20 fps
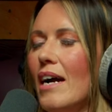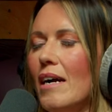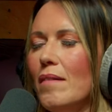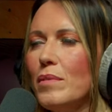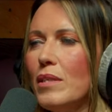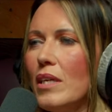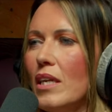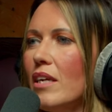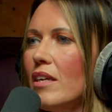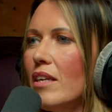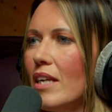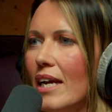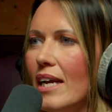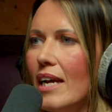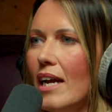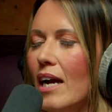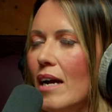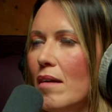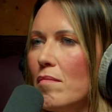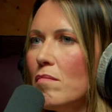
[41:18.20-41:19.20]
absolutely.
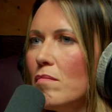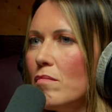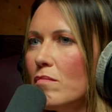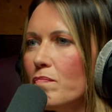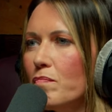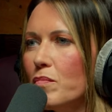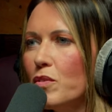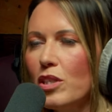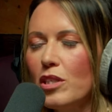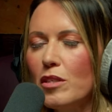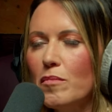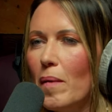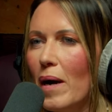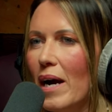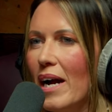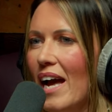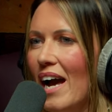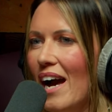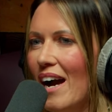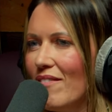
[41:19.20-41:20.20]
Just
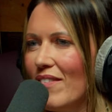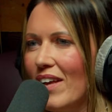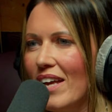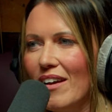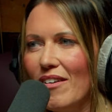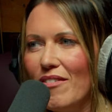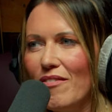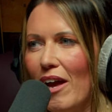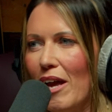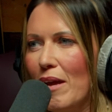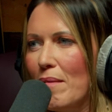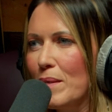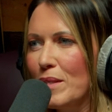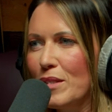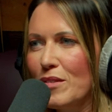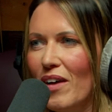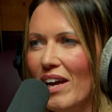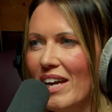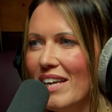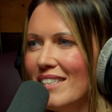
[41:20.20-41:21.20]
by having a
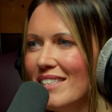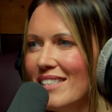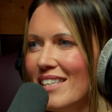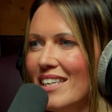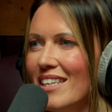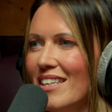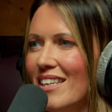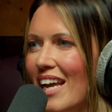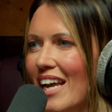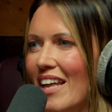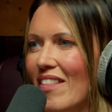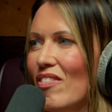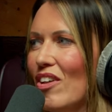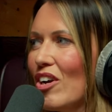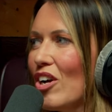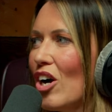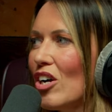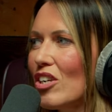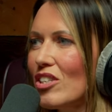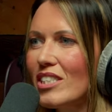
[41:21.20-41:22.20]
famous face in the
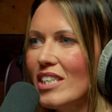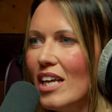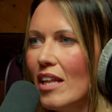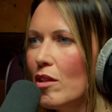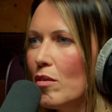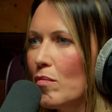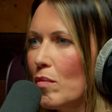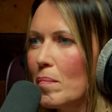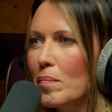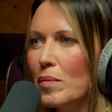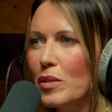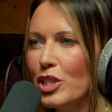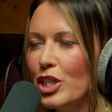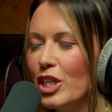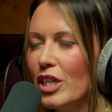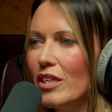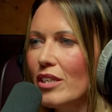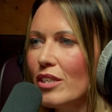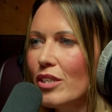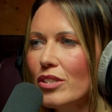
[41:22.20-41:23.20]
content that we
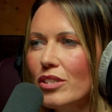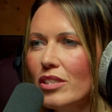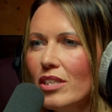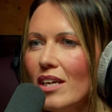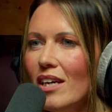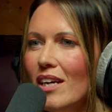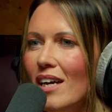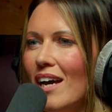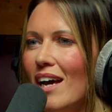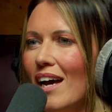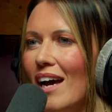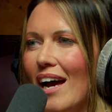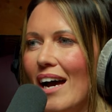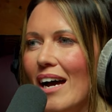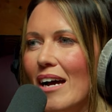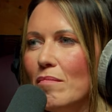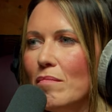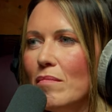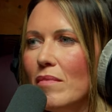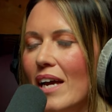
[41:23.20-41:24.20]
produce,
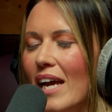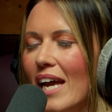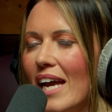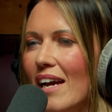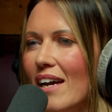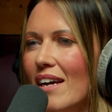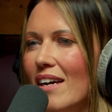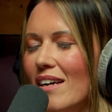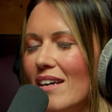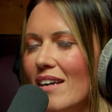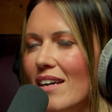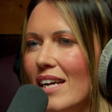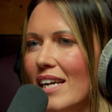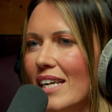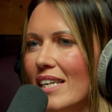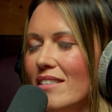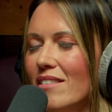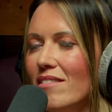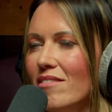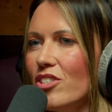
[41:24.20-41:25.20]

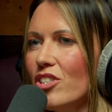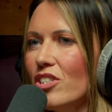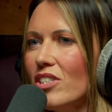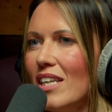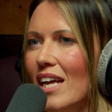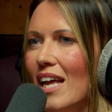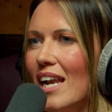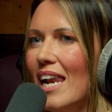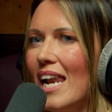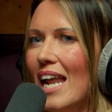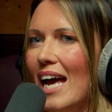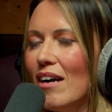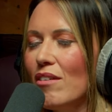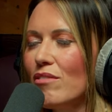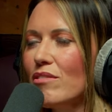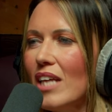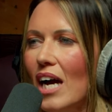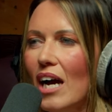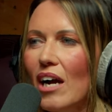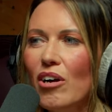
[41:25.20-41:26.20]
it just
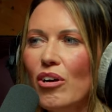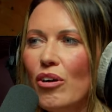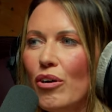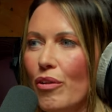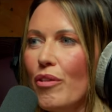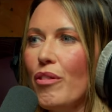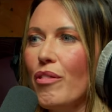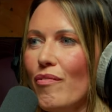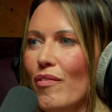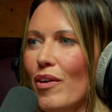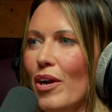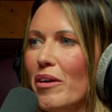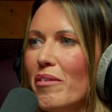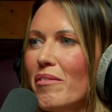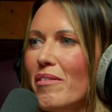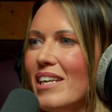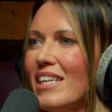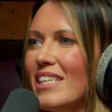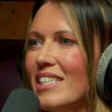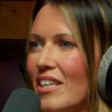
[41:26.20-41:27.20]
allows that cut
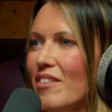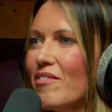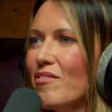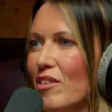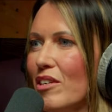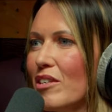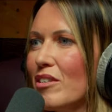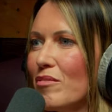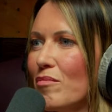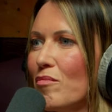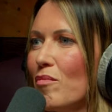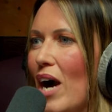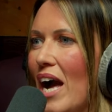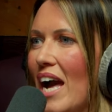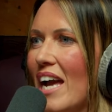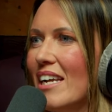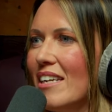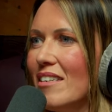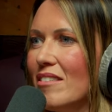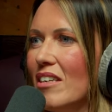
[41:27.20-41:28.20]
through in a different
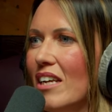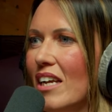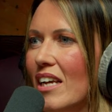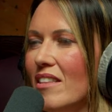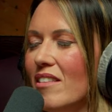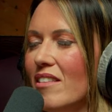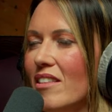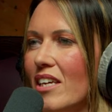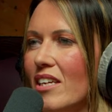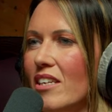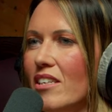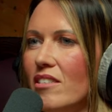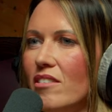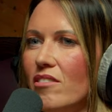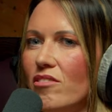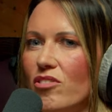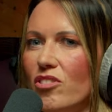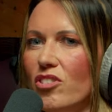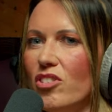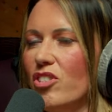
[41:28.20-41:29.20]
way
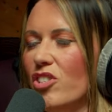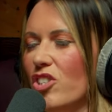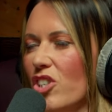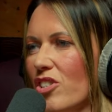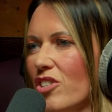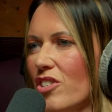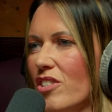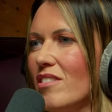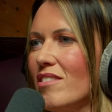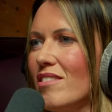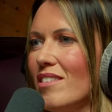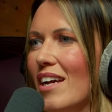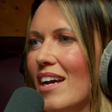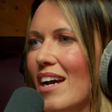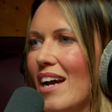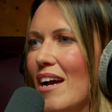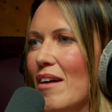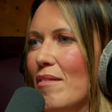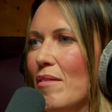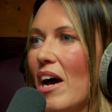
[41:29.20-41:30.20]
than just
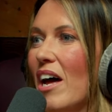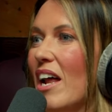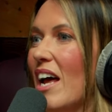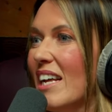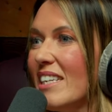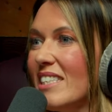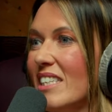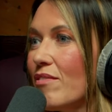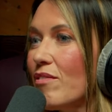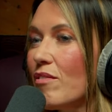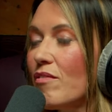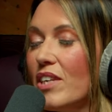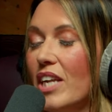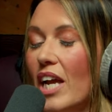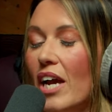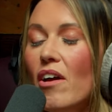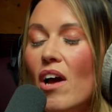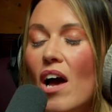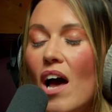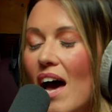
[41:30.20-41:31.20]
a different
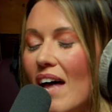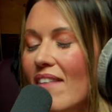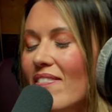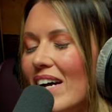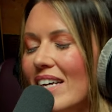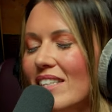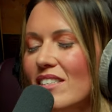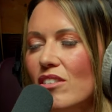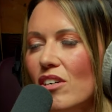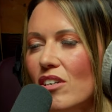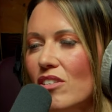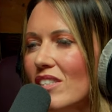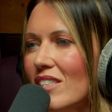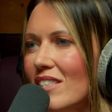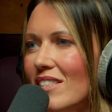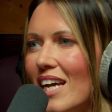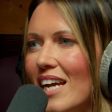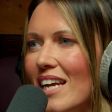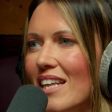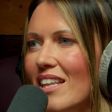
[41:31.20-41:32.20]
video. And that's not to
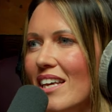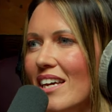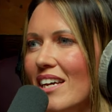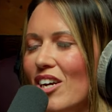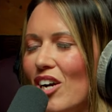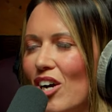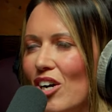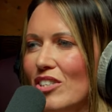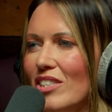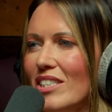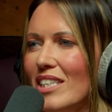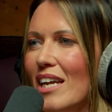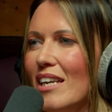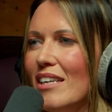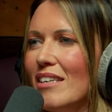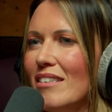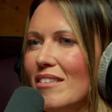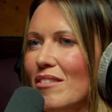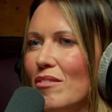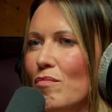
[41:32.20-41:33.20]
say that
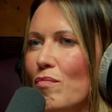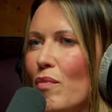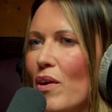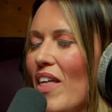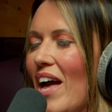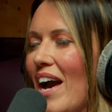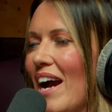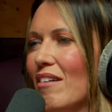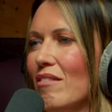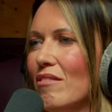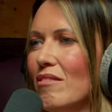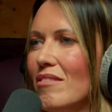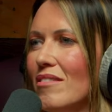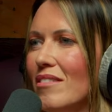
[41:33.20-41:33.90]
content without